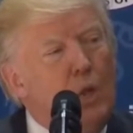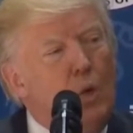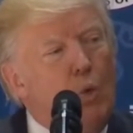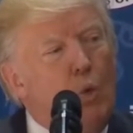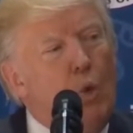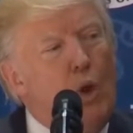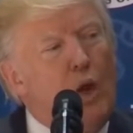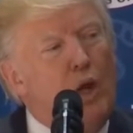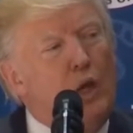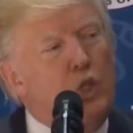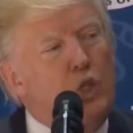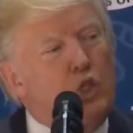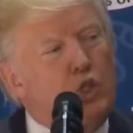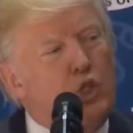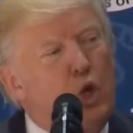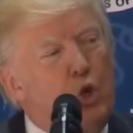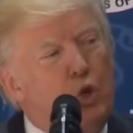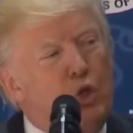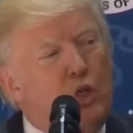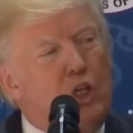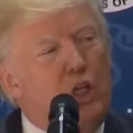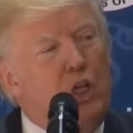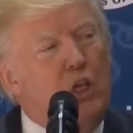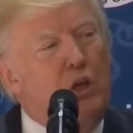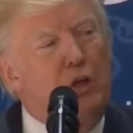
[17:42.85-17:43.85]
what is so
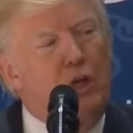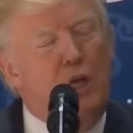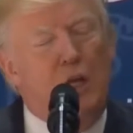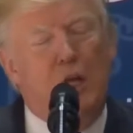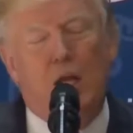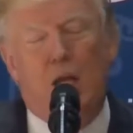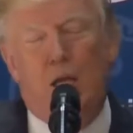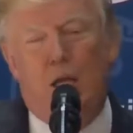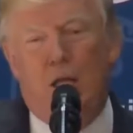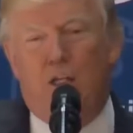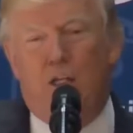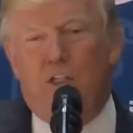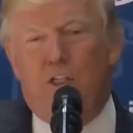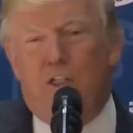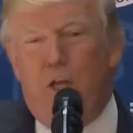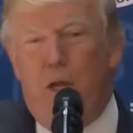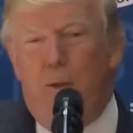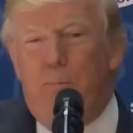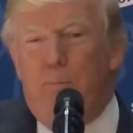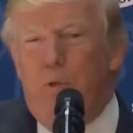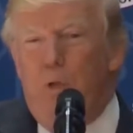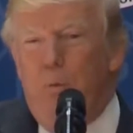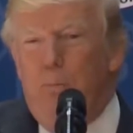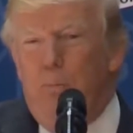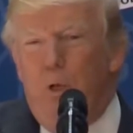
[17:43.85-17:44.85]
clearly
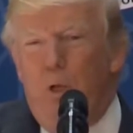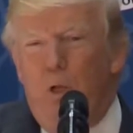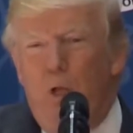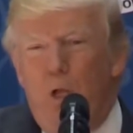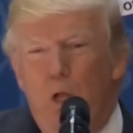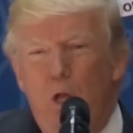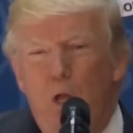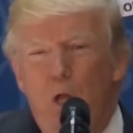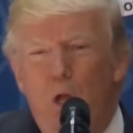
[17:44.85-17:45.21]
unacceptable?